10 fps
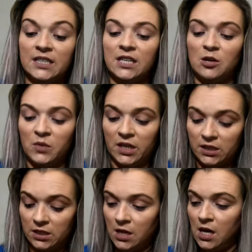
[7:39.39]
Not
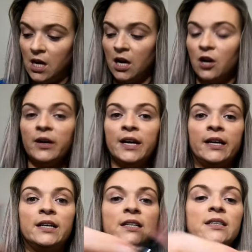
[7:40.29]
much.
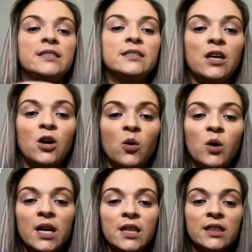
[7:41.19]
Okay, so
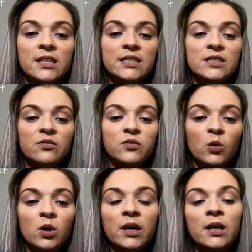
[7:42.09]
this
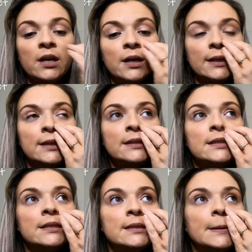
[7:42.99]
Sephora, this
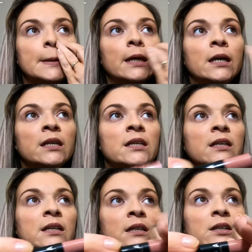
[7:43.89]
is
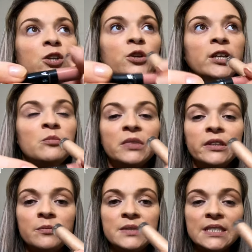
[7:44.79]
the Cream
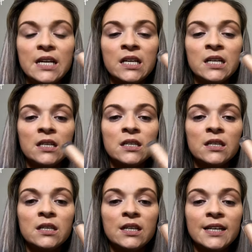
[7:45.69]
Lip Stain
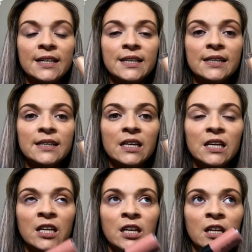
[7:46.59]

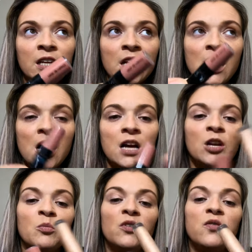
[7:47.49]
in
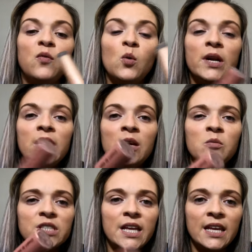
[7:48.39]
number forty,
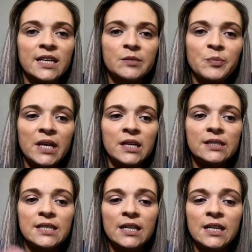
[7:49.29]
which I think is Pink
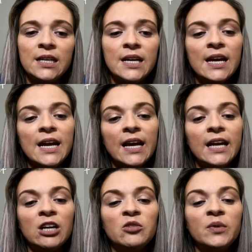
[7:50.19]
Tea. And
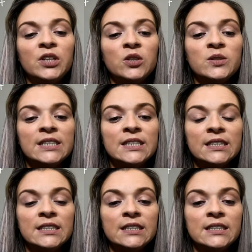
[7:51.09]
I've been using
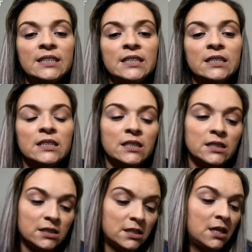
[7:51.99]
this,
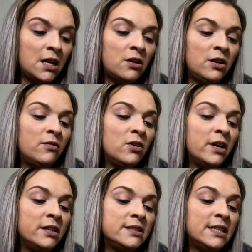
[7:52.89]
I don't even know
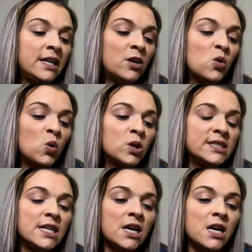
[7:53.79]
how you say it,
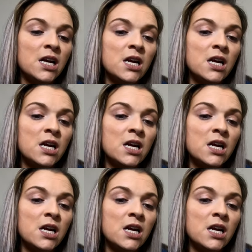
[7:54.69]
Orza